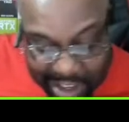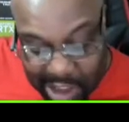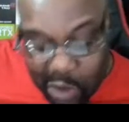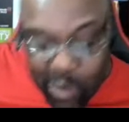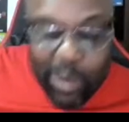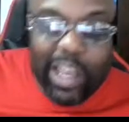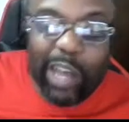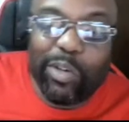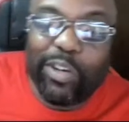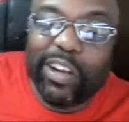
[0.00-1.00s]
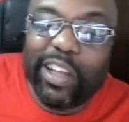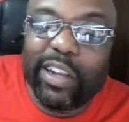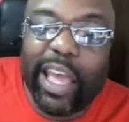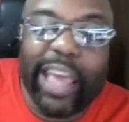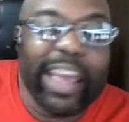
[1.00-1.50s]
But we come on
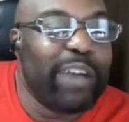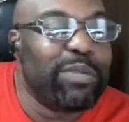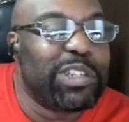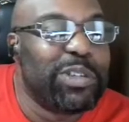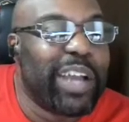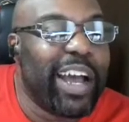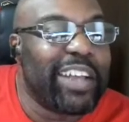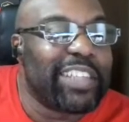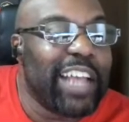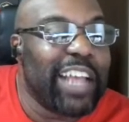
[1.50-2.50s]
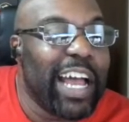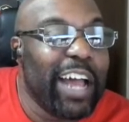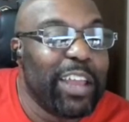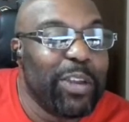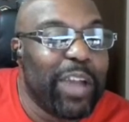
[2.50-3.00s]
and hang out with you guys. So how
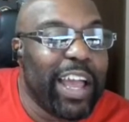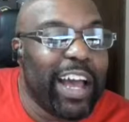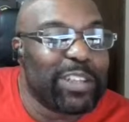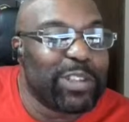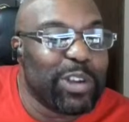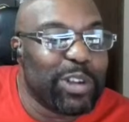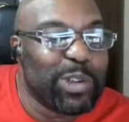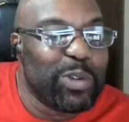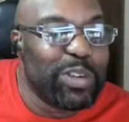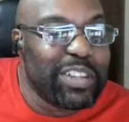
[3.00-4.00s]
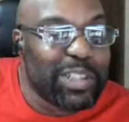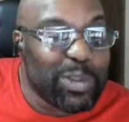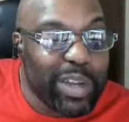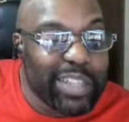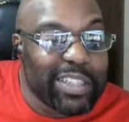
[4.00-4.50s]
are you guys all doing? It's
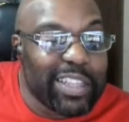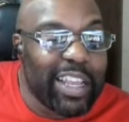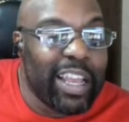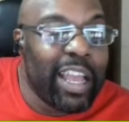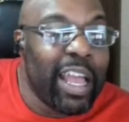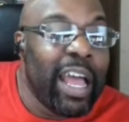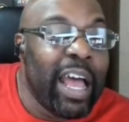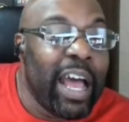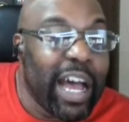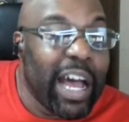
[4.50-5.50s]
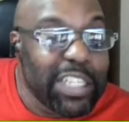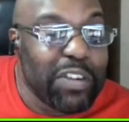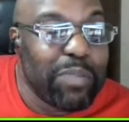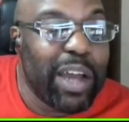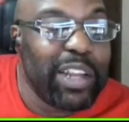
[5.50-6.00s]
Wednesday. How's
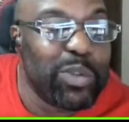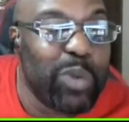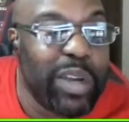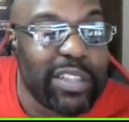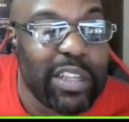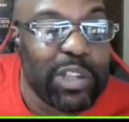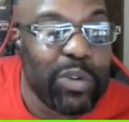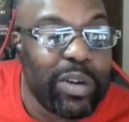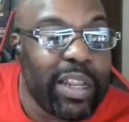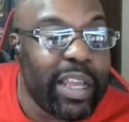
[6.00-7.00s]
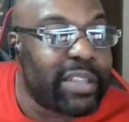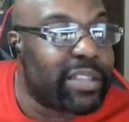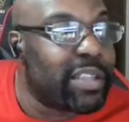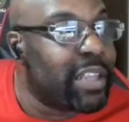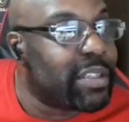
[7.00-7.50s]
everybody's Wednesday doing?
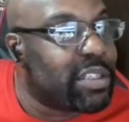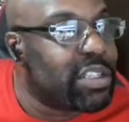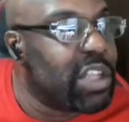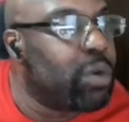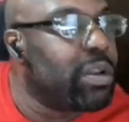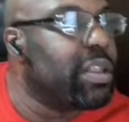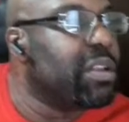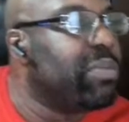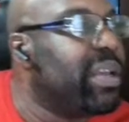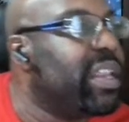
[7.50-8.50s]
It snowed a little bit